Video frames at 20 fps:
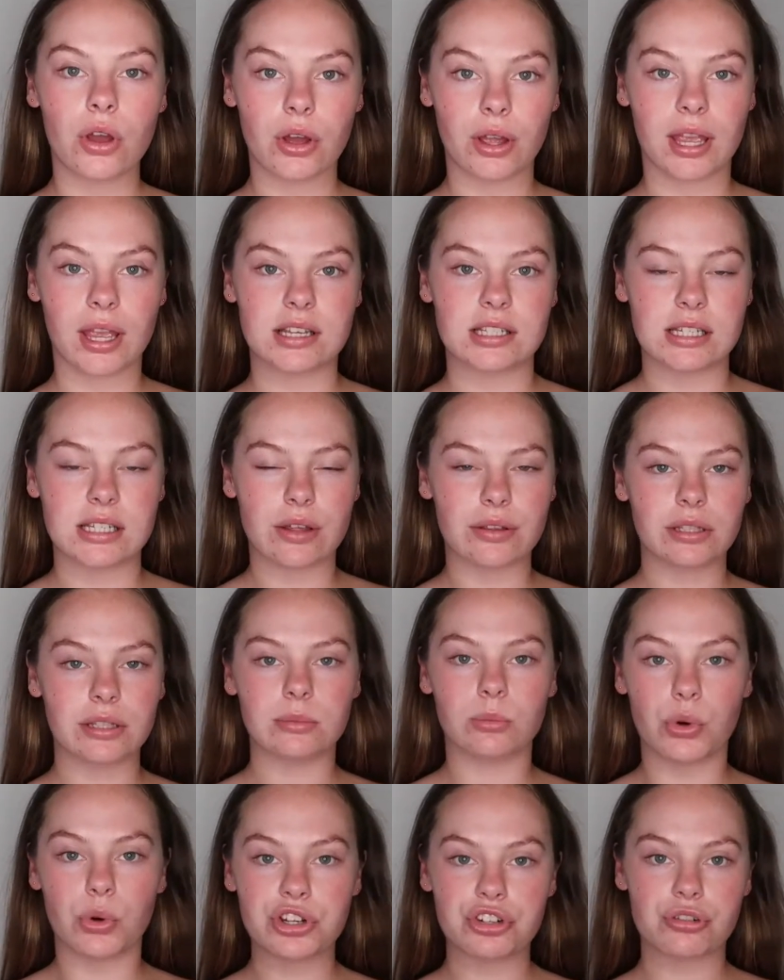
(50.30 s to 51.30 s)
Okay, so now that
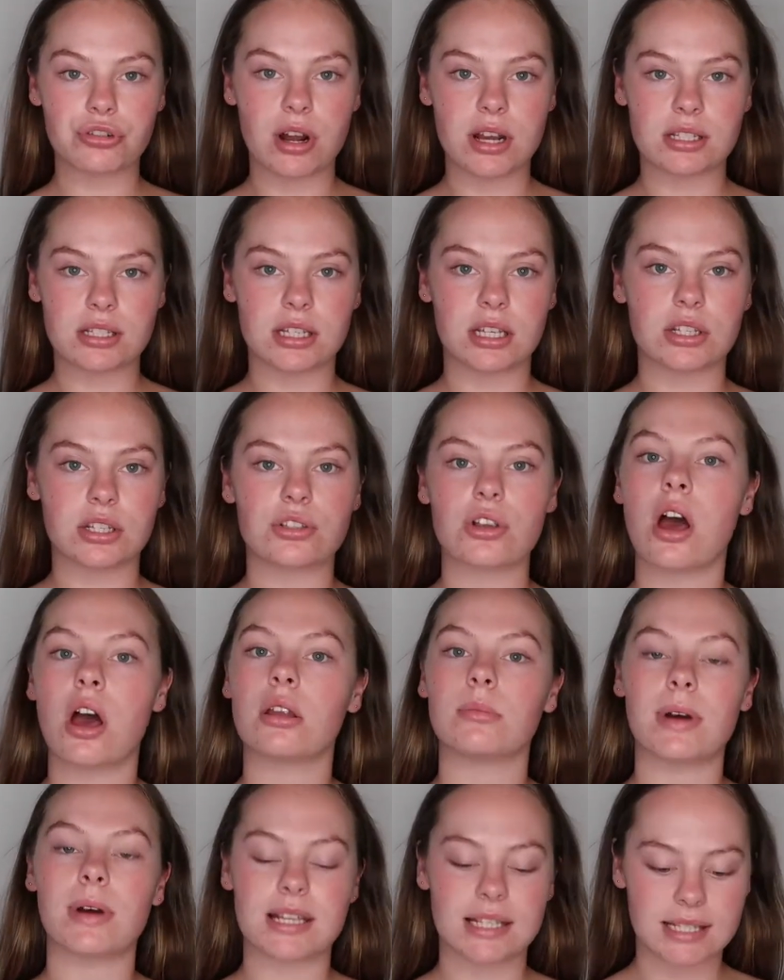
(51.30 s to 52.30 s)
the moisturizer is
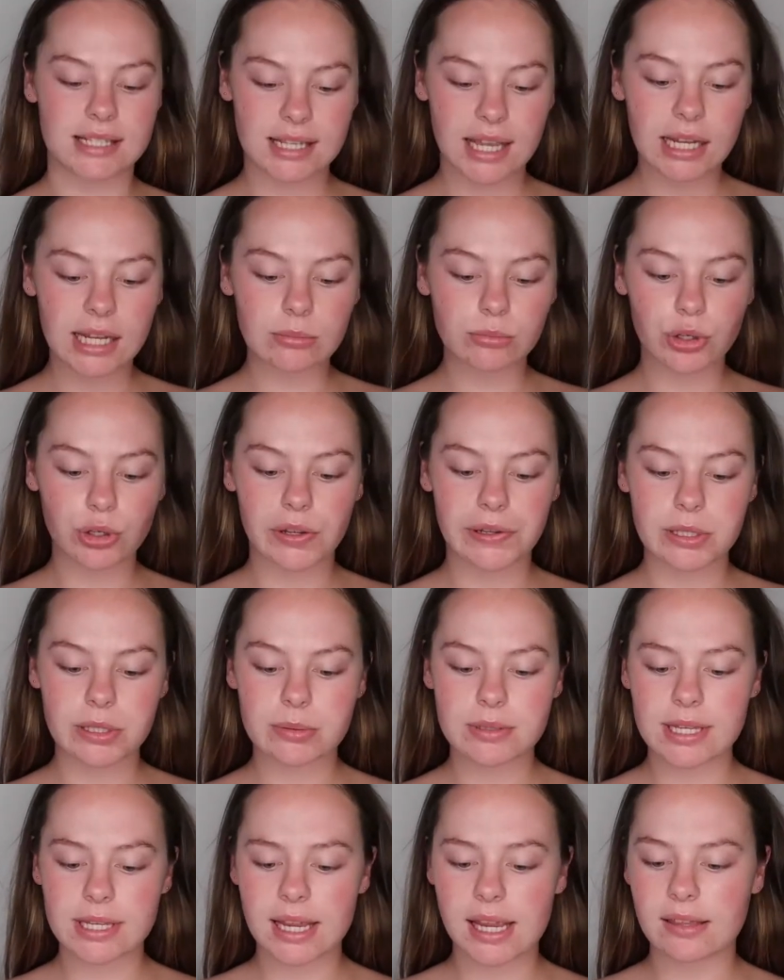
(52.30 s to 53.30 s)
on my skin, I'm going to
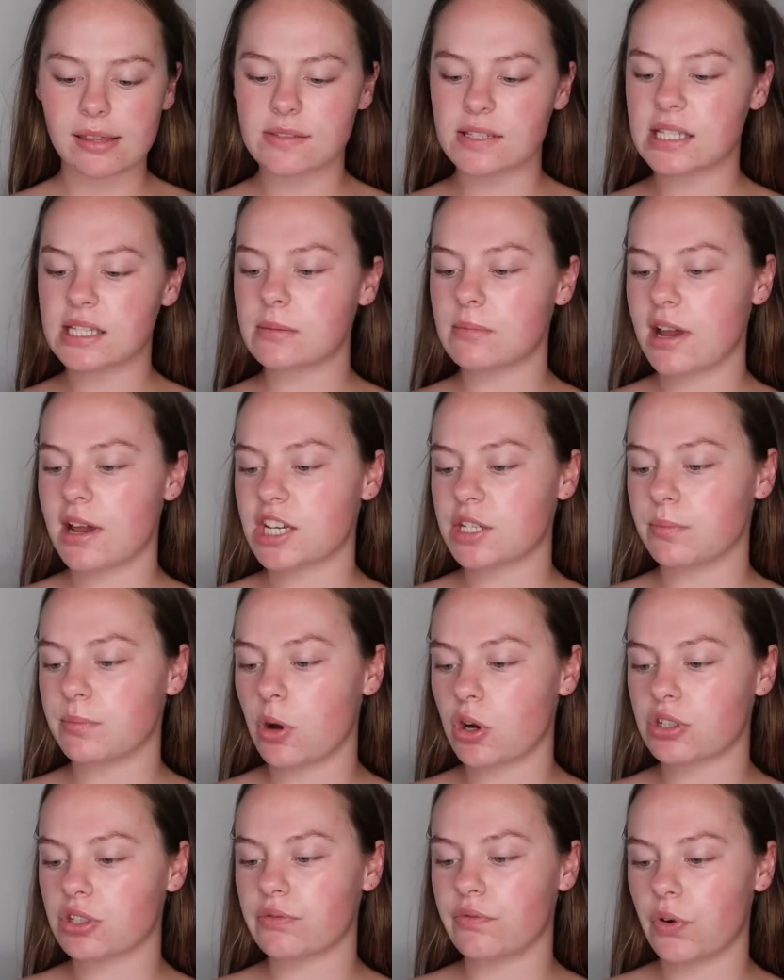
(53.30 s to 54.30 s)
be taking the
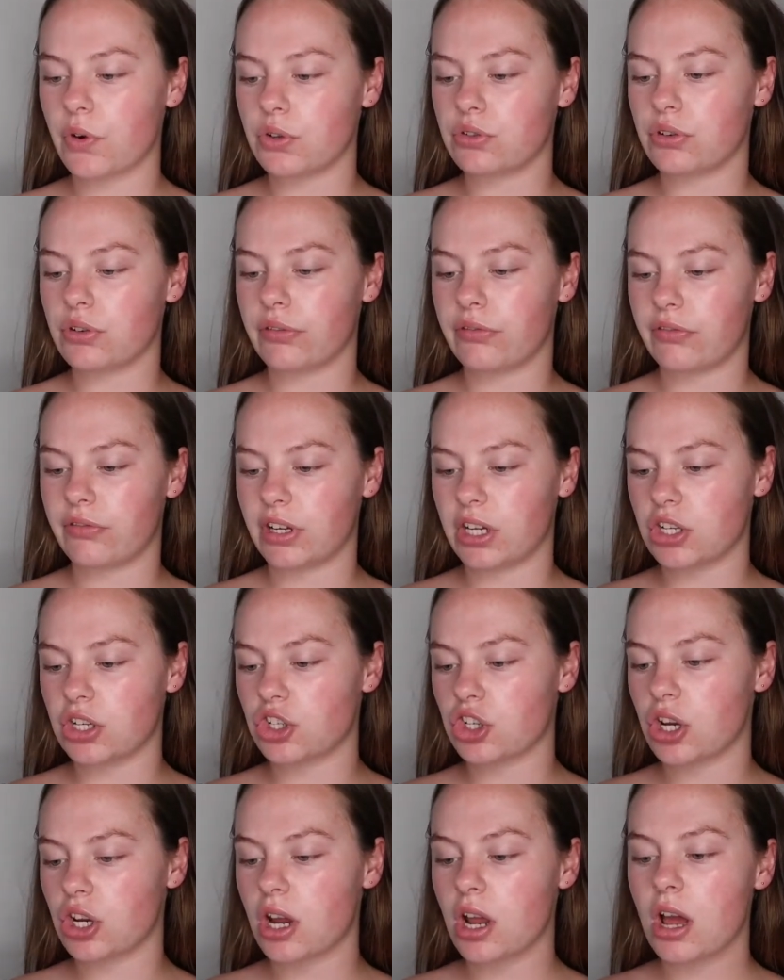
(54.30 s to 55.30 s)
Smashbox Photo
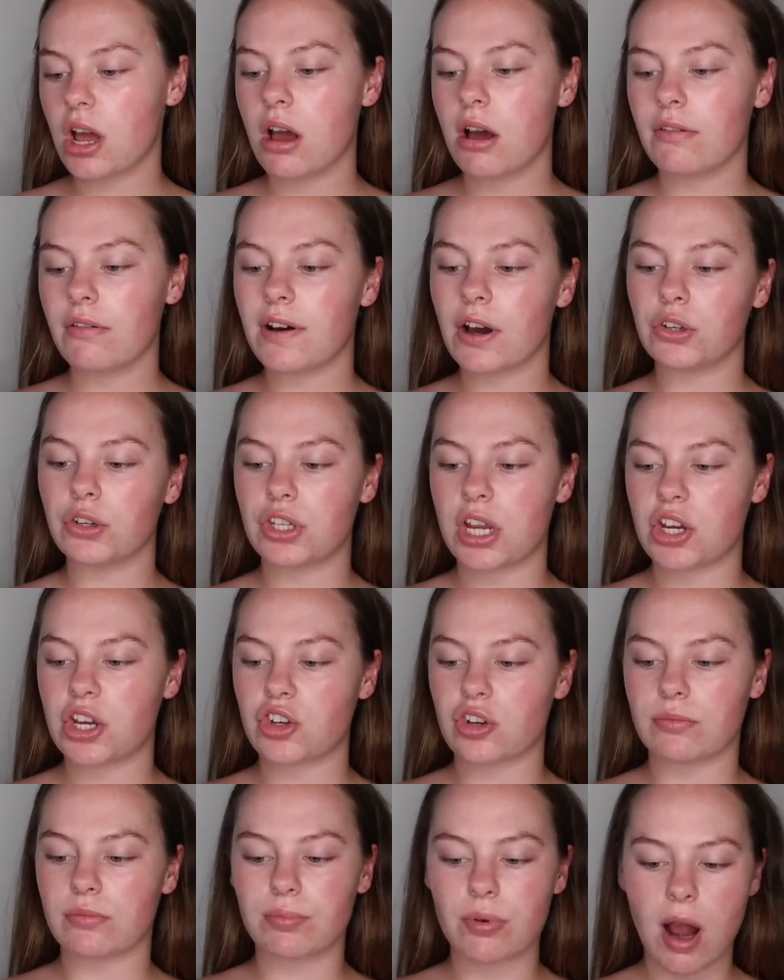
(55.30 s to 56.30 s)
Finish
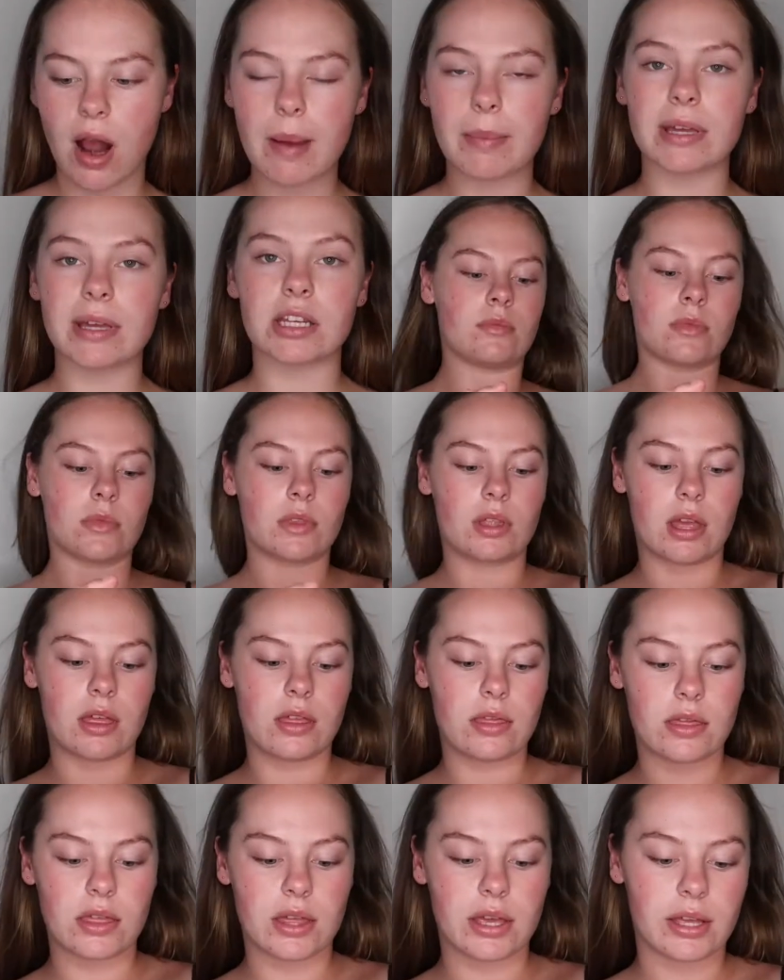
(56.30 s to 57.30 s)
Foundation Primer,
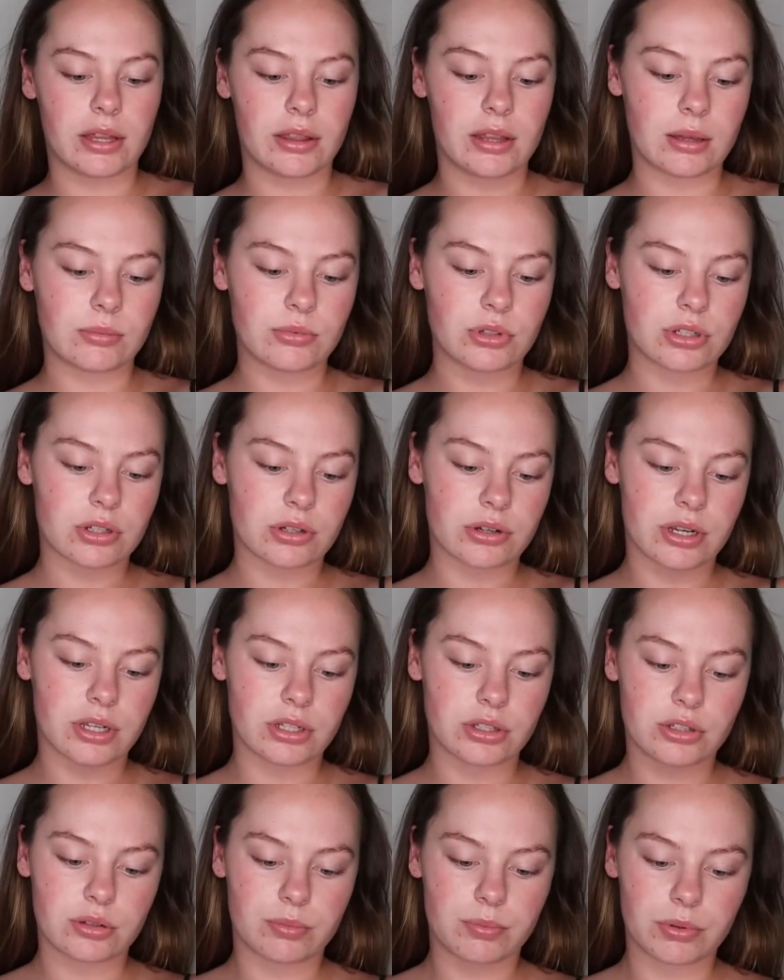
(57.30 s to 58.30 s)
and then I'm just
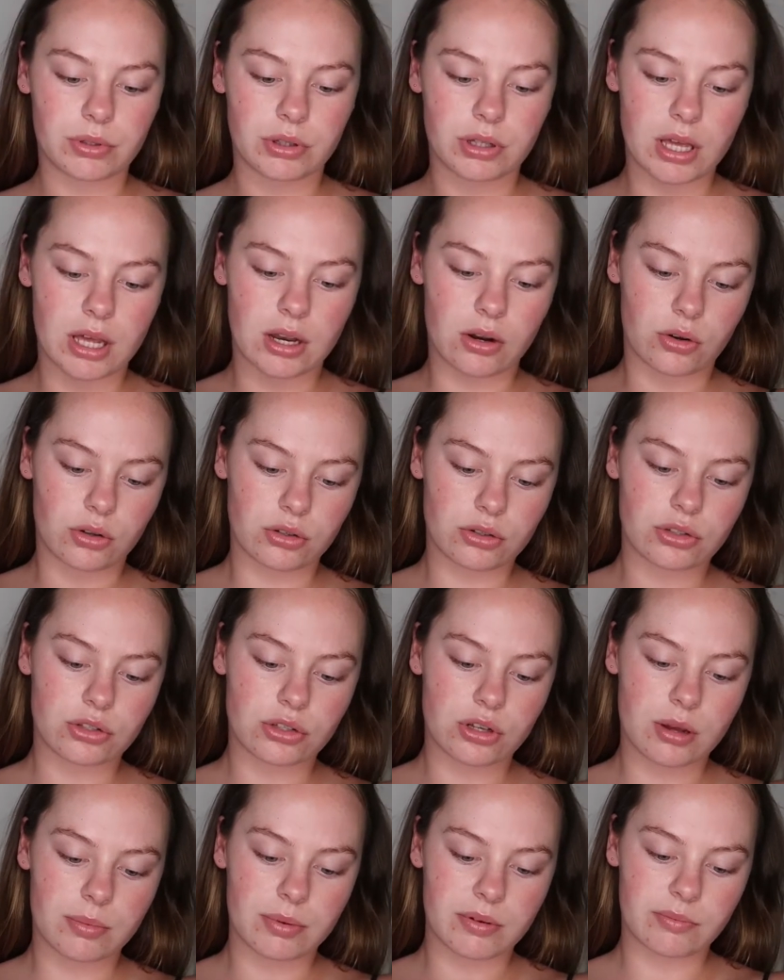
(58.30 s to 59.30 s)
going to put that on
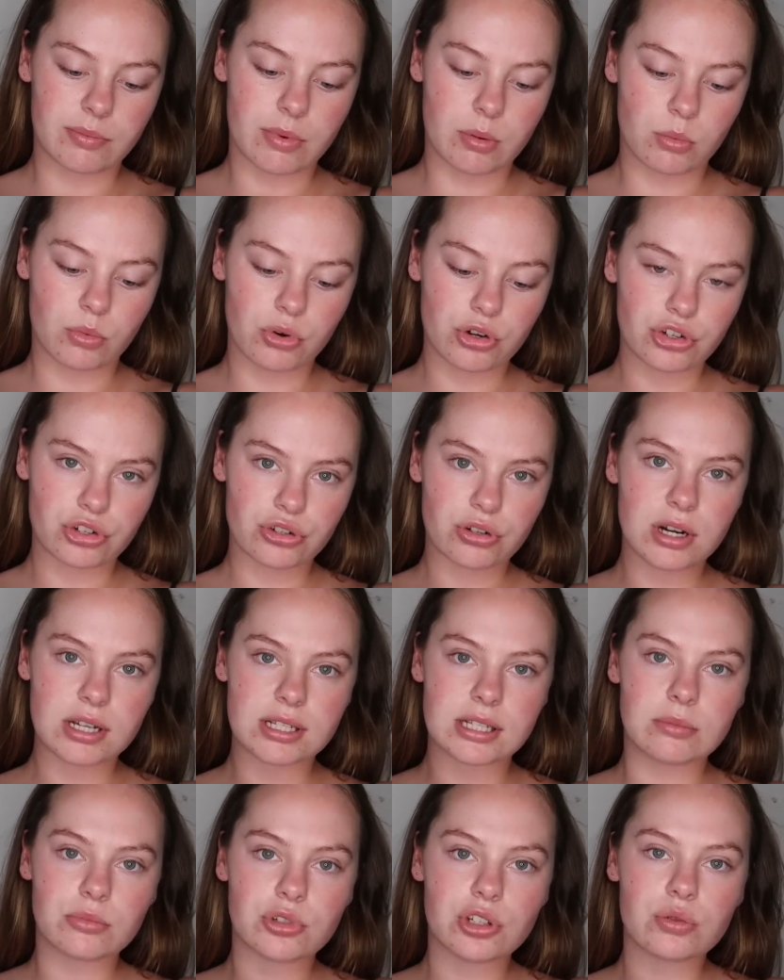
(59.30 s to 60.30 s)
top of my
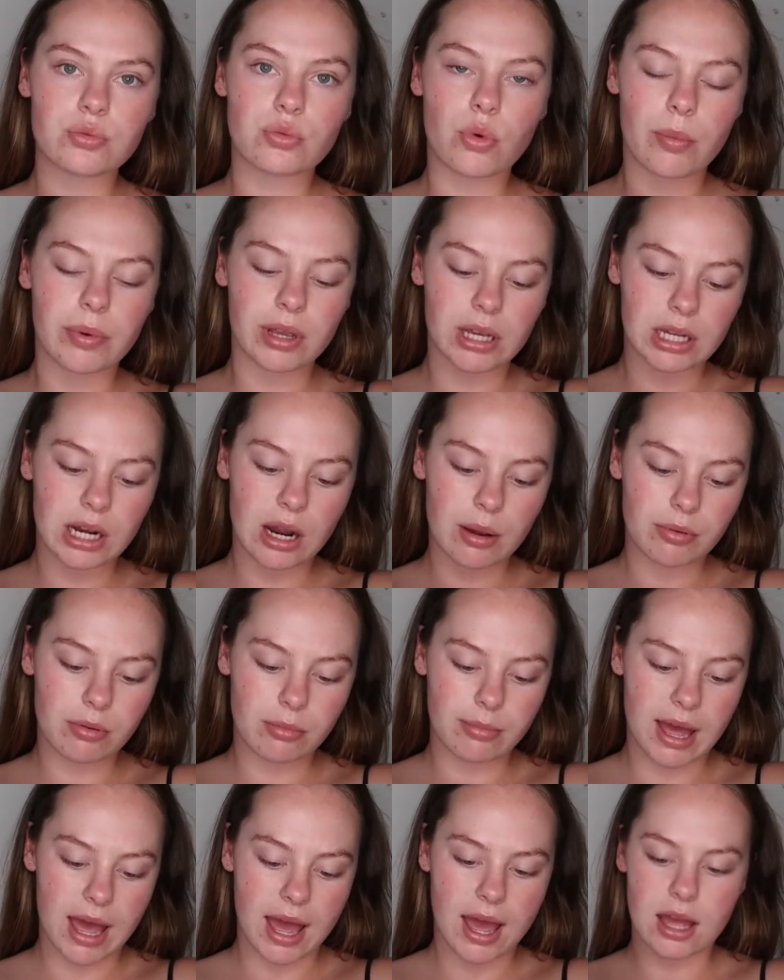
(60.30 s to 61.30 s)
moisturizer. I'm just warming it up
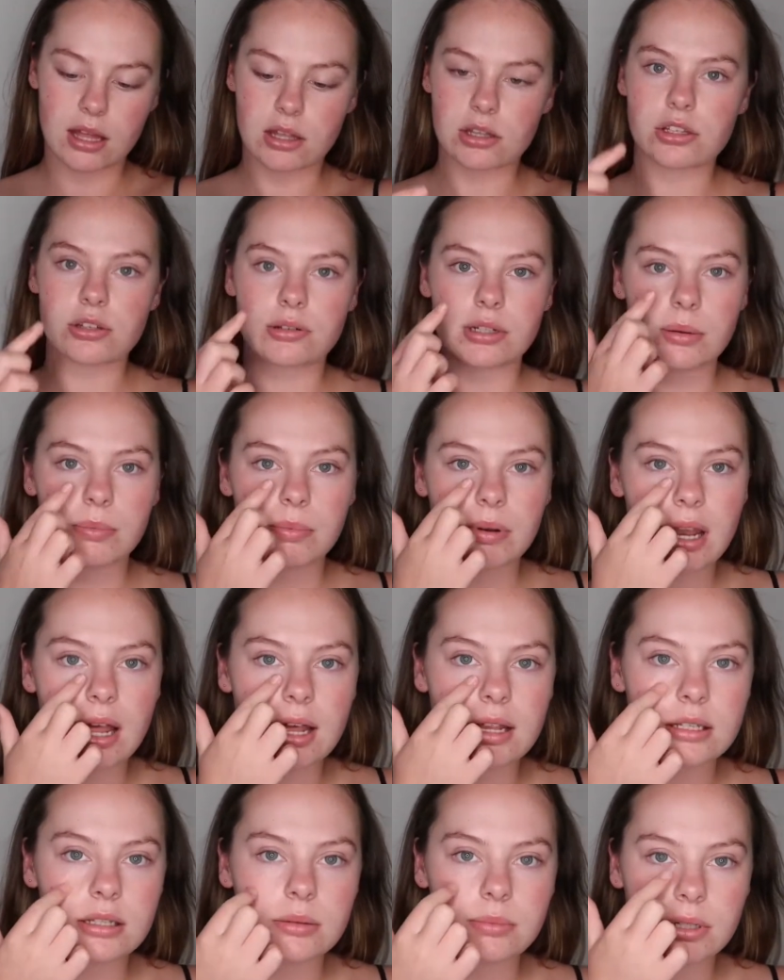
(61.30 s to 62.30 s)
on my hand so it
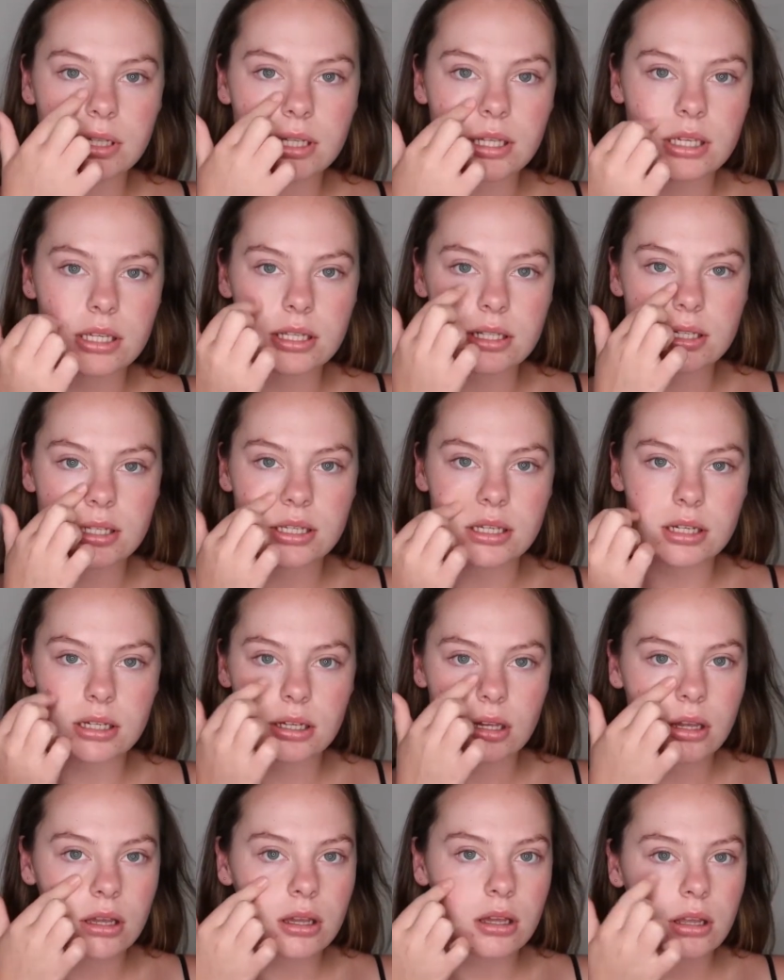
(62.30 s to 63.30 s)
applies a bit
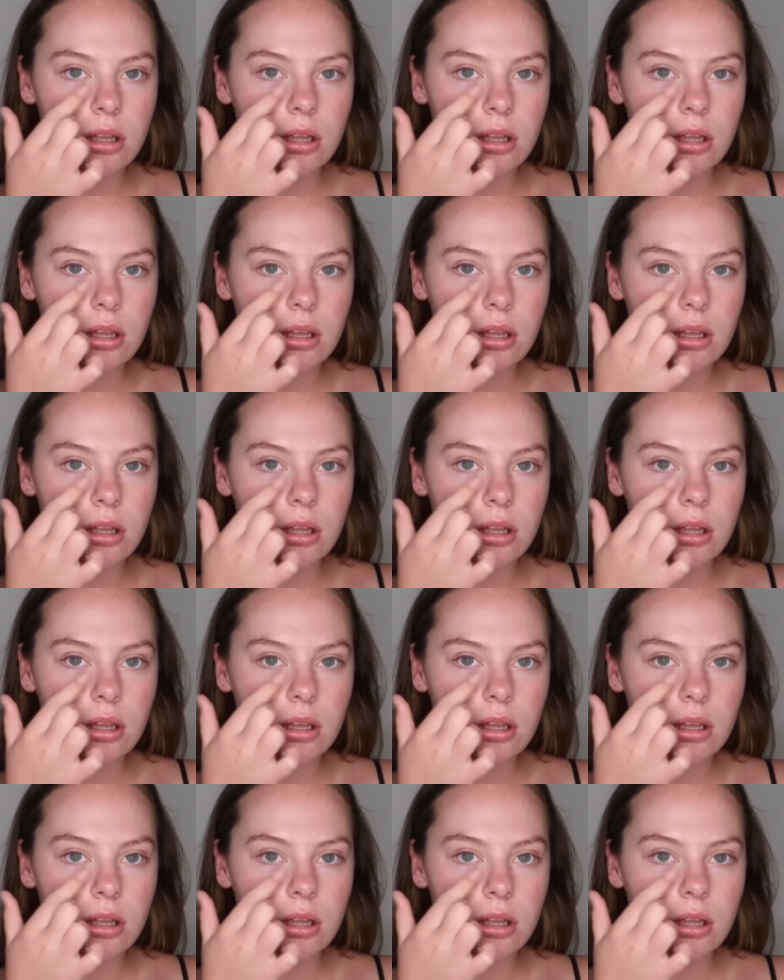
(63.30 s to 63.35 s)
easier.